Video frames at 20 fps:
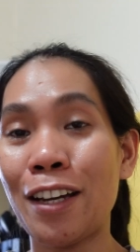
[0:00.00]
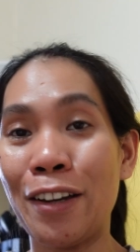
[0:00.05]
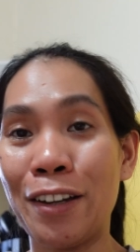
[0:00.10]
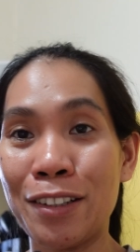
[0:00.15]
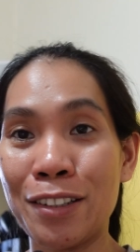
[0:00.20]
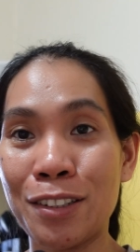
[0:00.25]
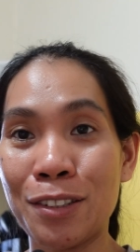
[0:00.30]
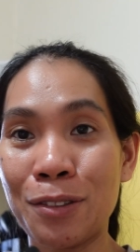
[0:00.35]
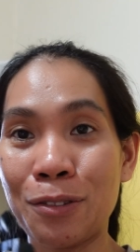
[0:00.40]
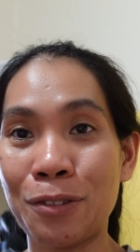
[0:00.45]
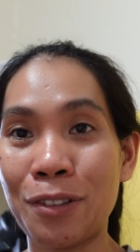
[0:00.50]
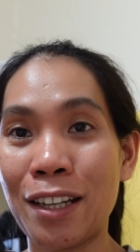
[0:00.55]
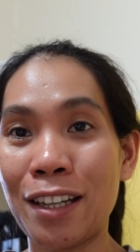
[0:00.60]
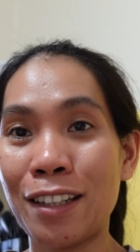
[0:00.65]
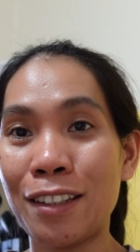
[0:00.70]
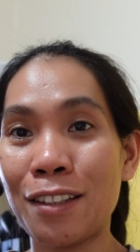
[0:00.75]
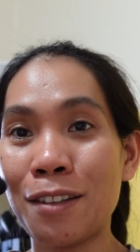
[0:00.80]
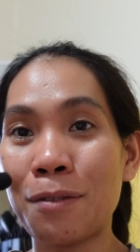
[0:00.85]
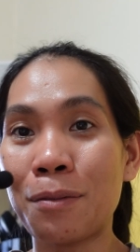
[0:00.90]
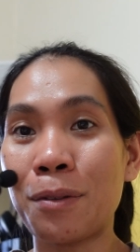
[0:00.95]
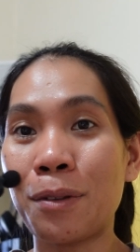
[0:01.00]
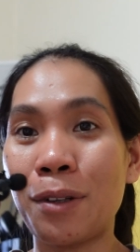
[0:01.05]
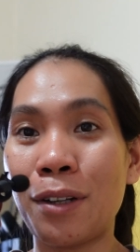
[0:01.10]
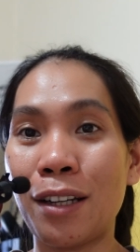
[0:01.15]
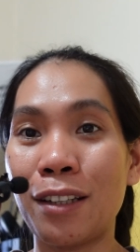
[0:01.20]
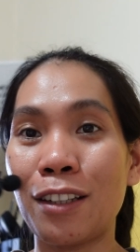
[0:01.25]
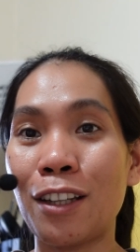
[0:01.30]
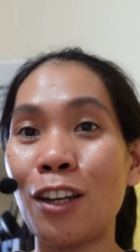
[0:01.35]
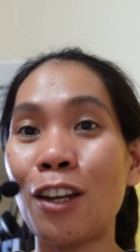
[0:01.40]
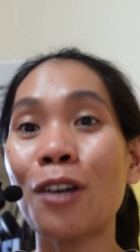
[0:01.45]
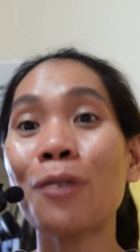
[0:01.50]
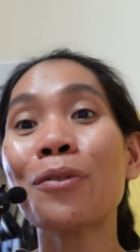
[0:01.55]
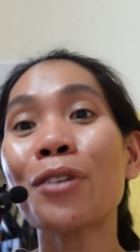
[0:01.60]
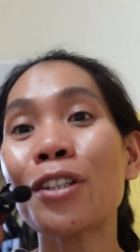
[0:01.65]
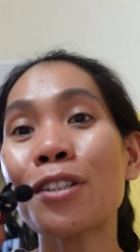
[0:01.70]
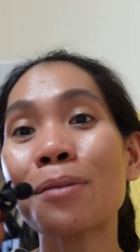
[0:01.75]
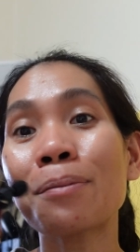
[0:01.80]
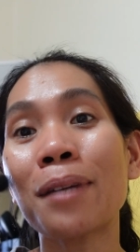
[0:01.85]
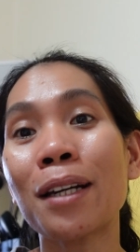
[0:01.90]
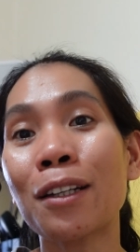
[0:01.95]
It's way different. I love
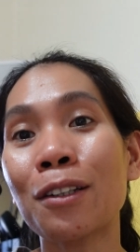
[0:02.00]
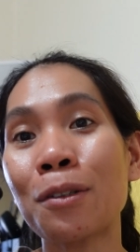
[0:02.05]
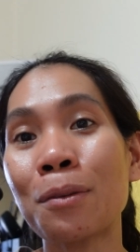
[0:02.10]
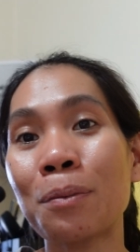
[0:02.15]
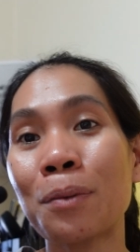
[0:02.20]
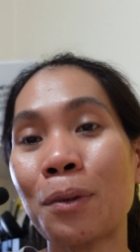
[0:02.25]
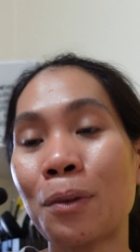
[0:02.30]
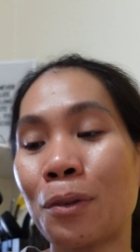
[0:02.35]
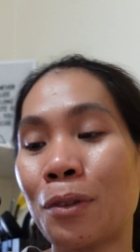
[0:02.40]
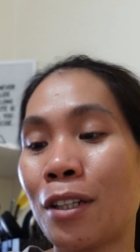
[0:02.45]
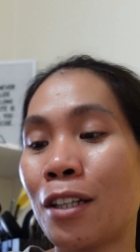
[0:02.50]
this microphone.